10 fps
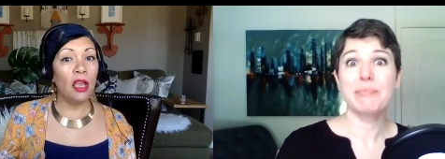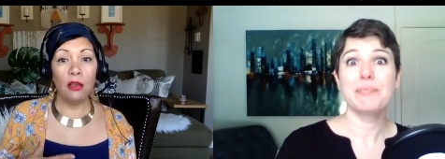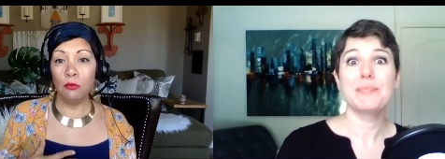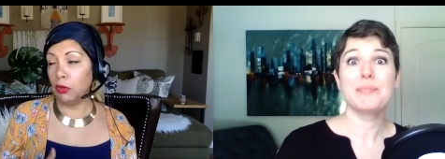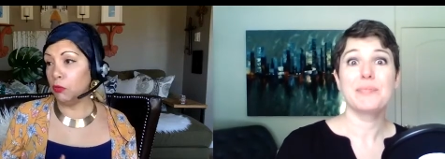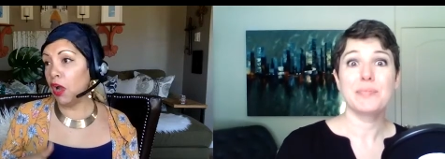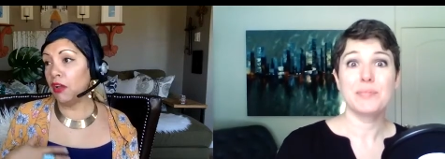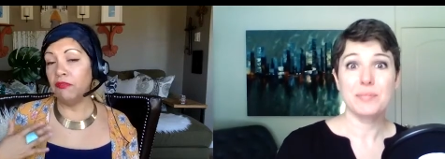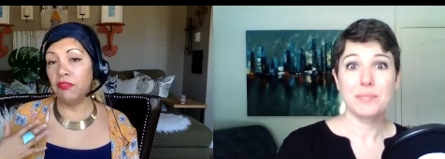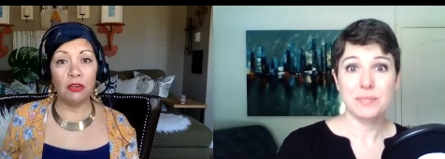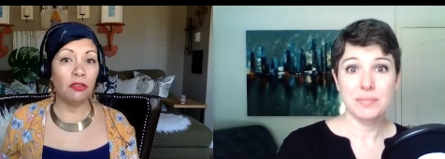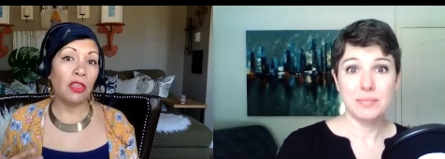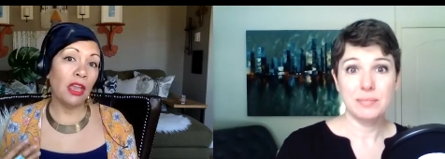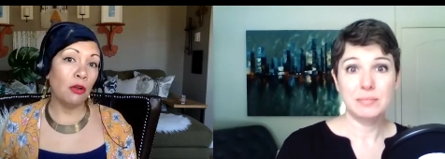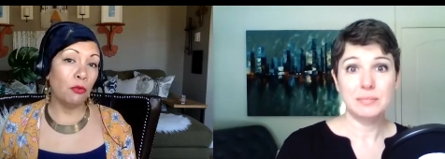Speaker 1: we want fear
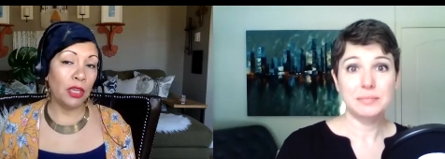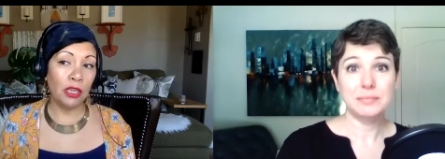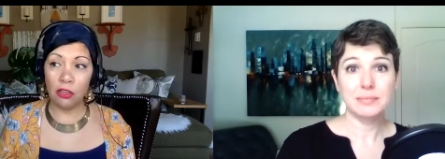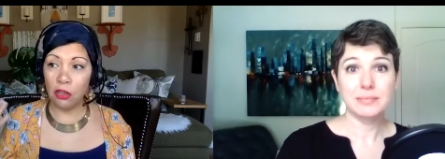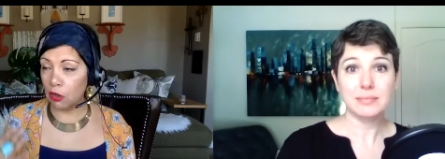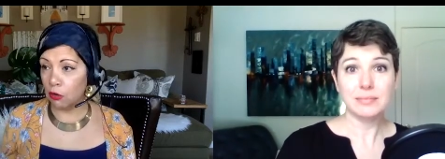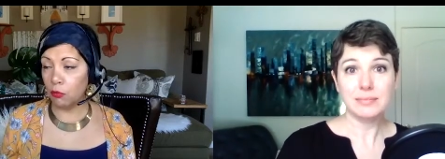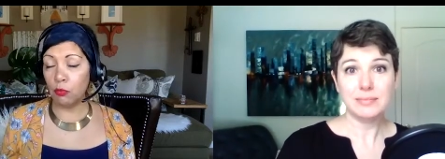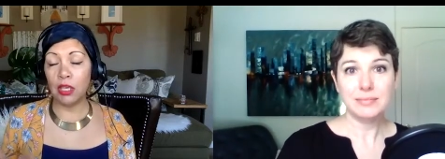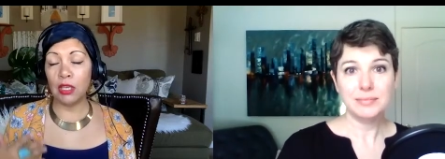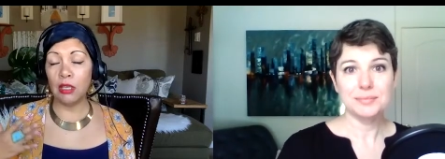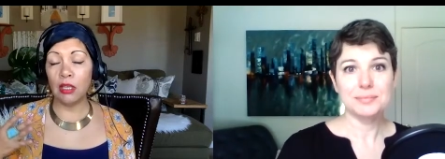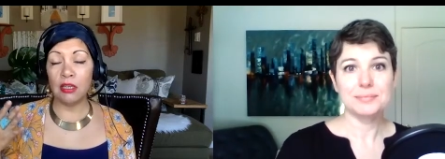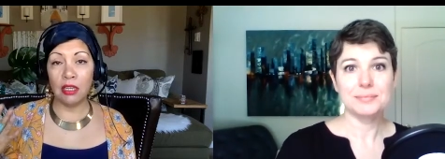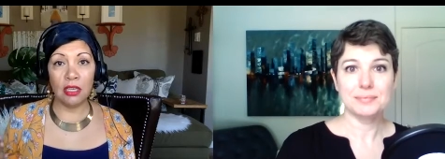there. We, you know, we
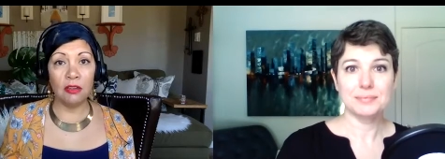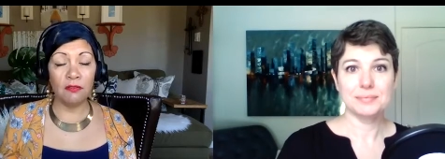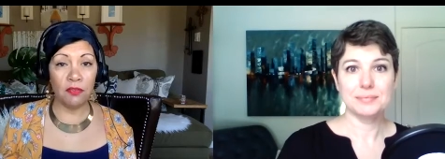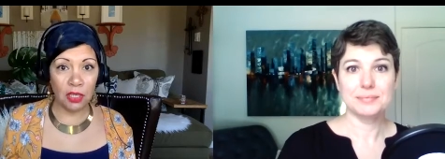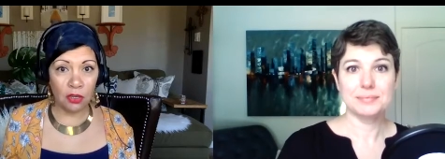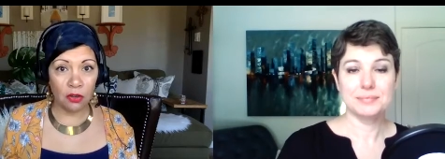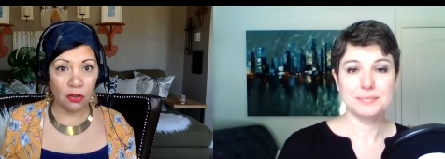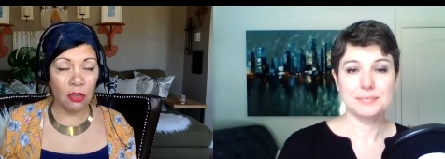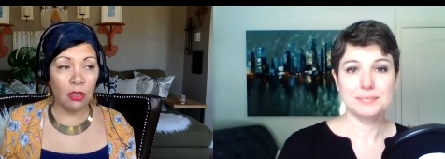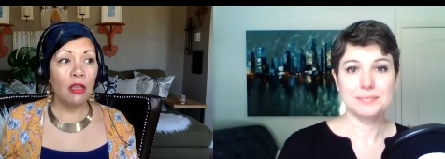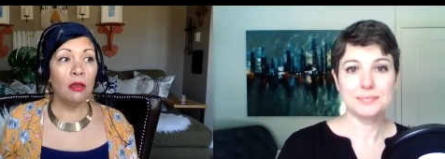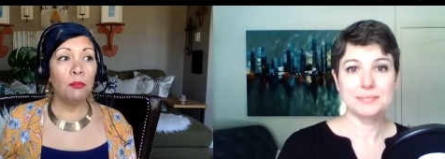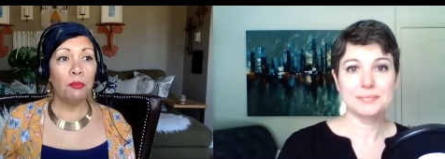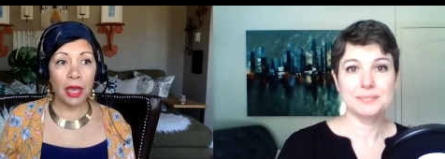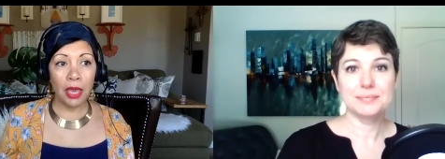need fear,
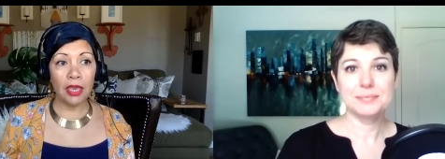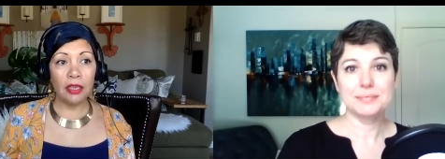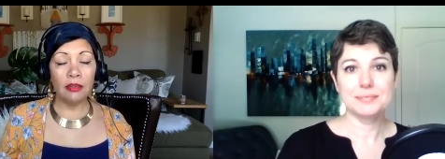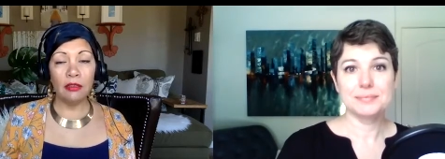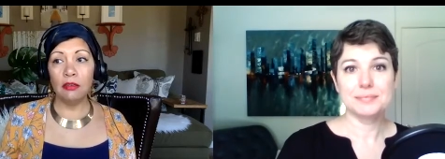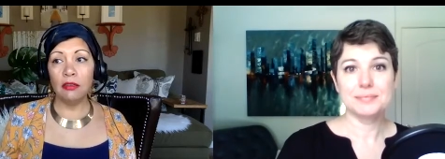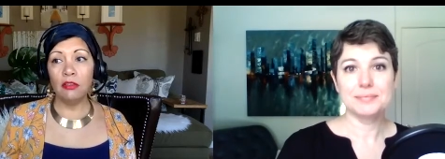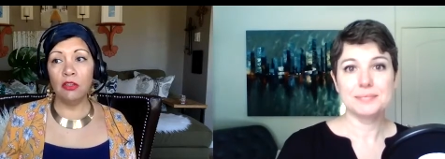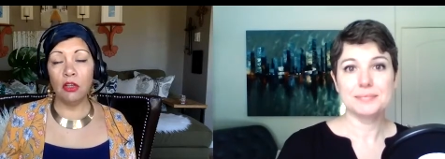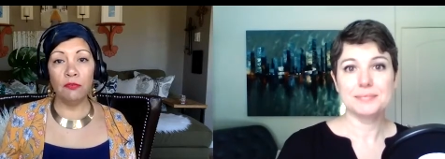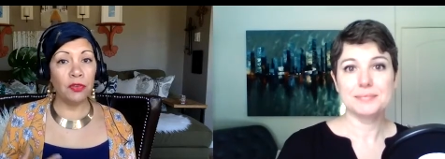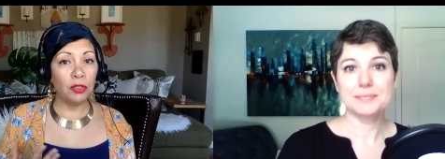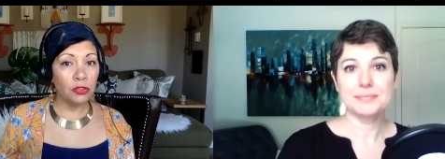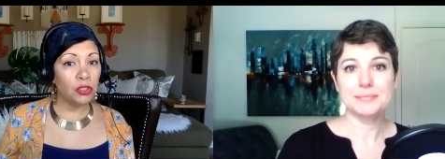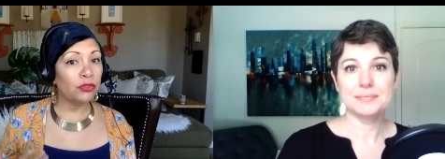but you know, fear
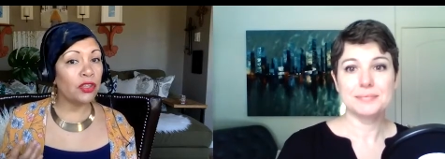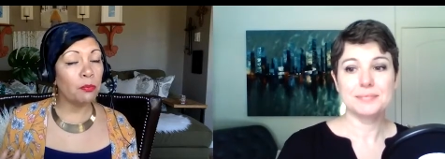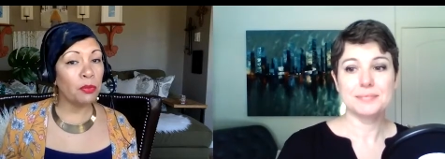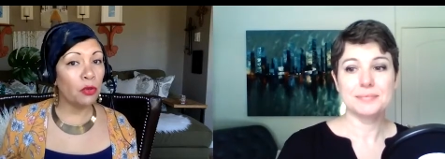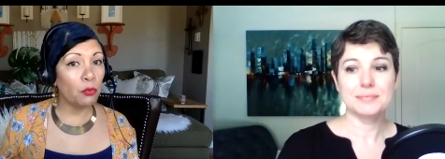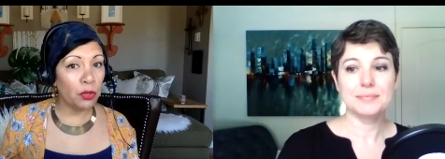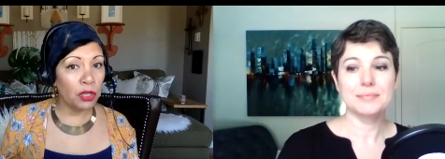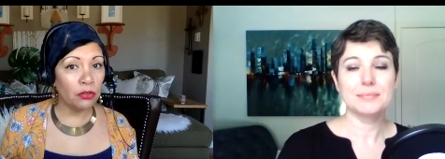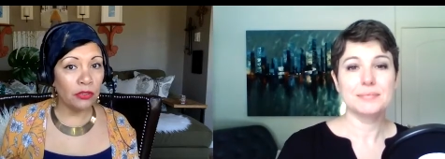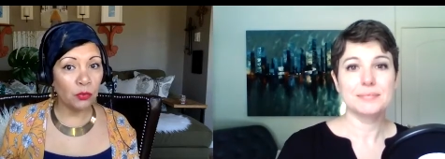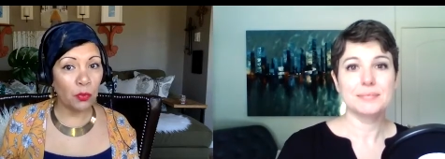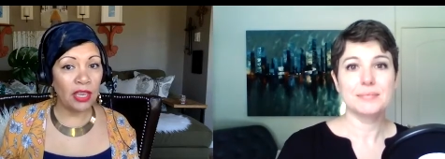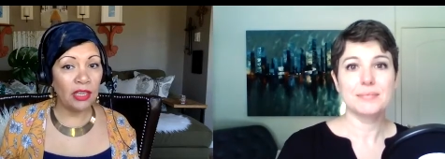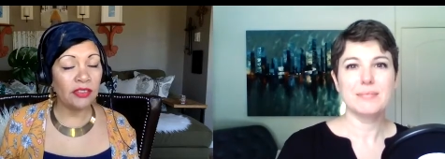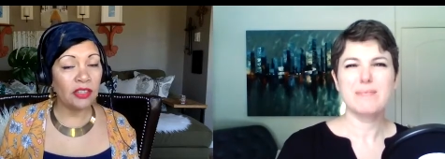shows up in the weirdest
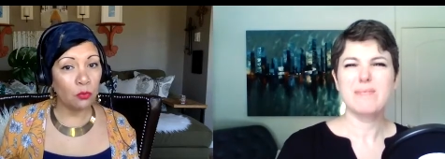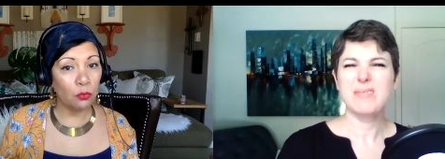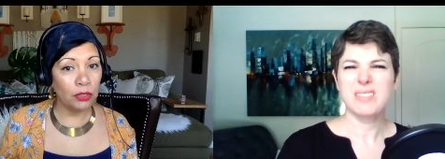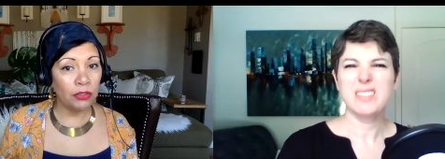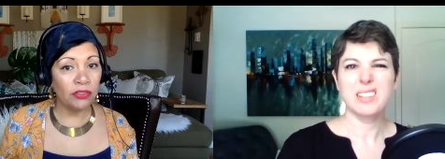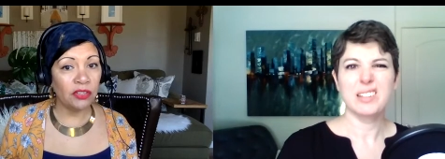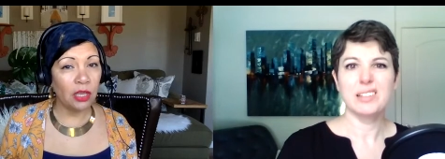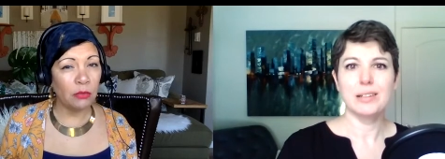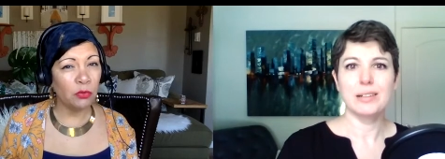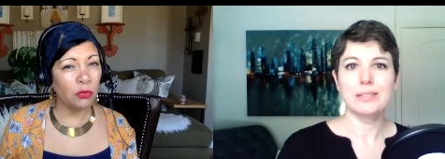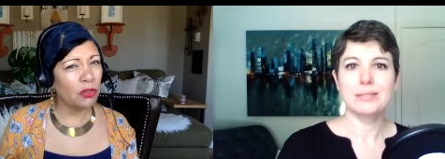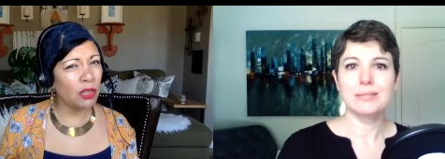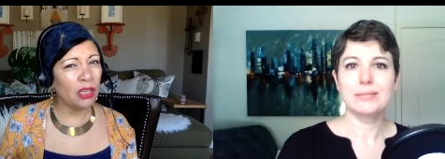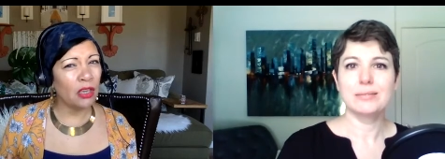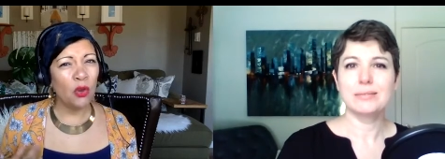ways at the weirdest times when you're like,
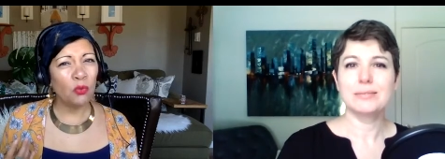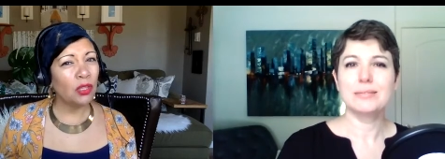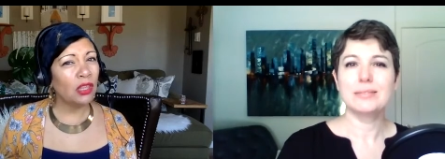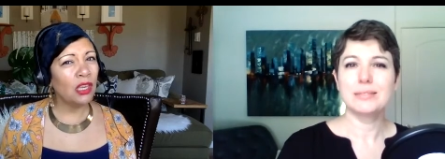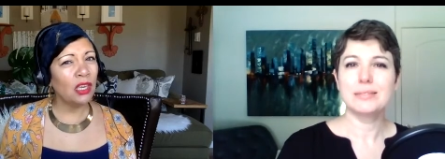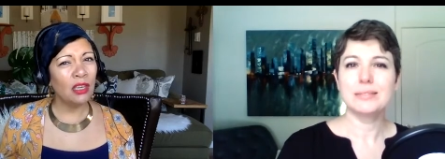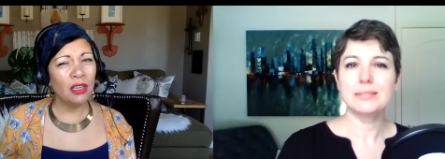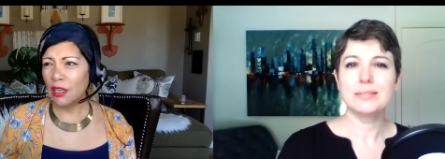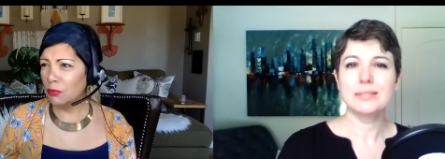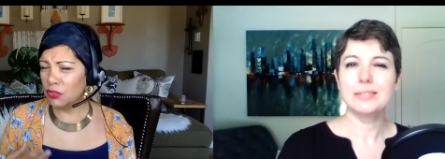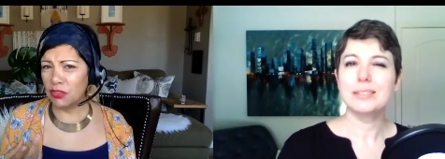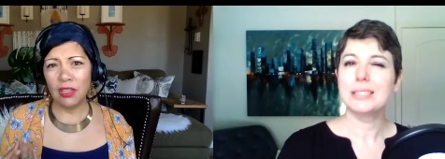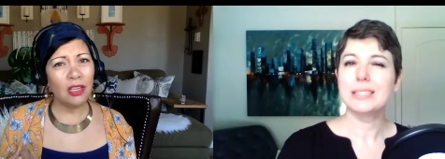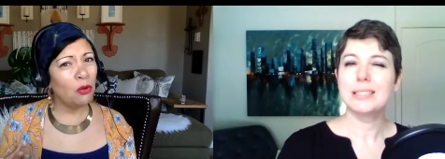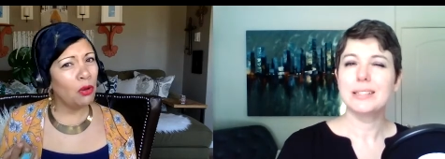really? just going to
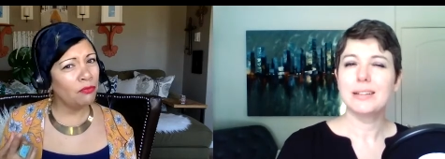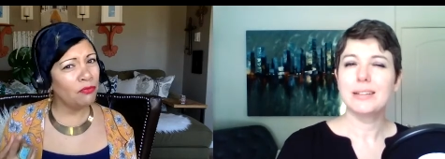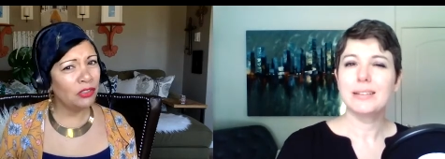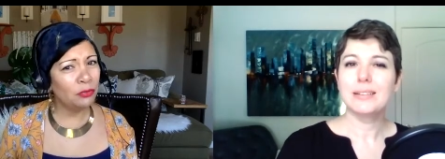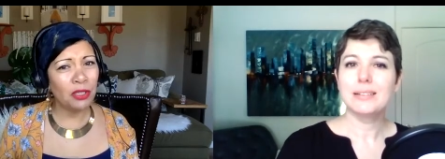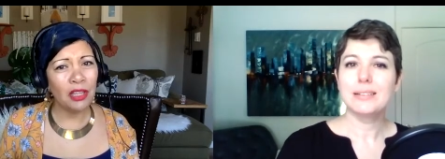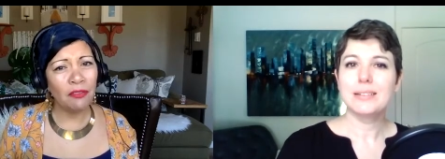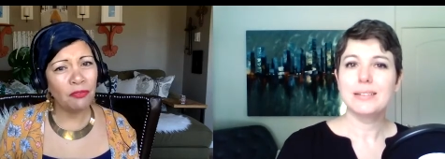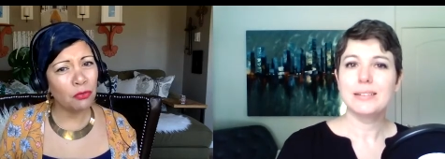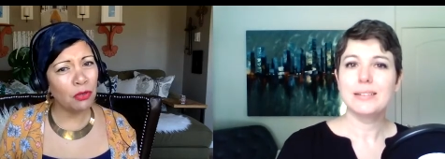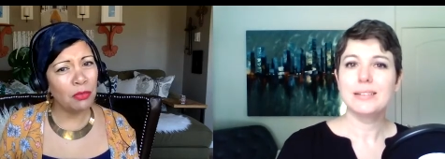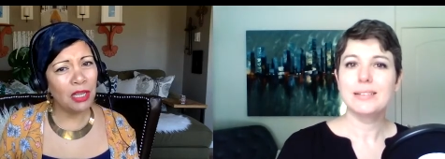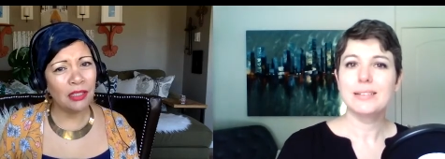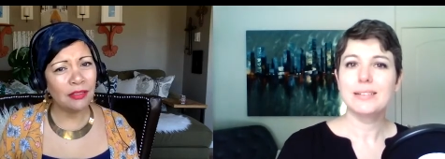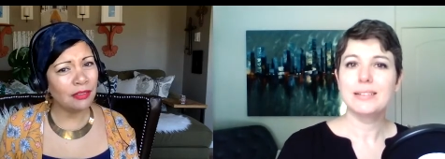go on Facebook Live for three
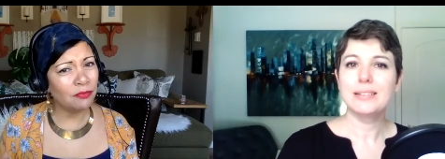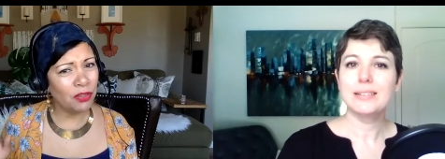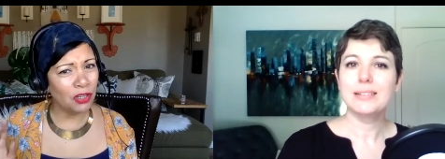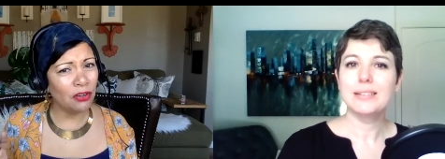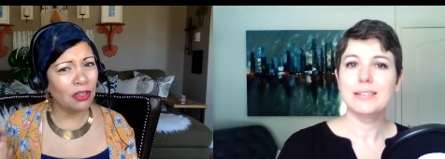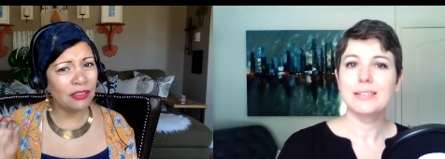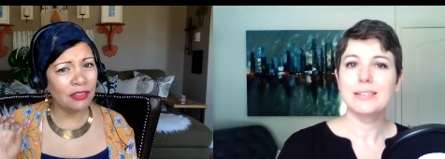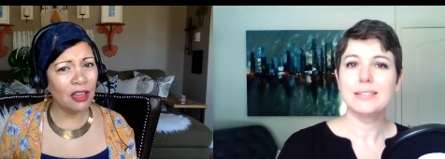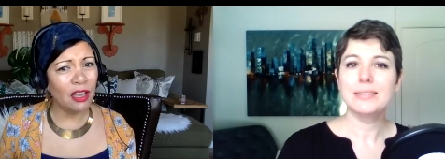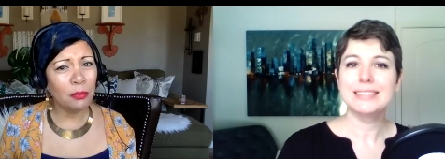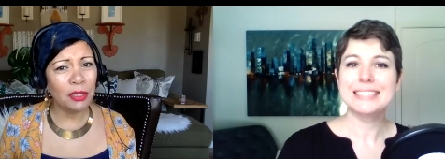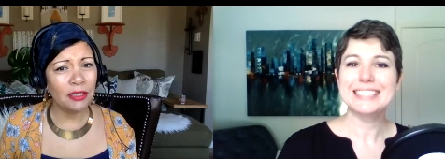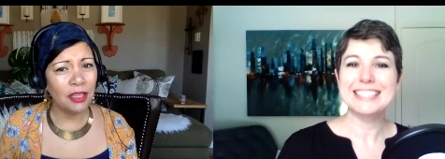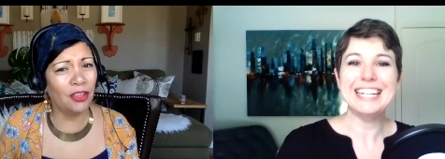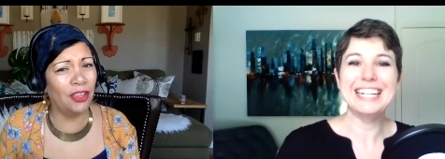minutes. Fear, it's not a big deal.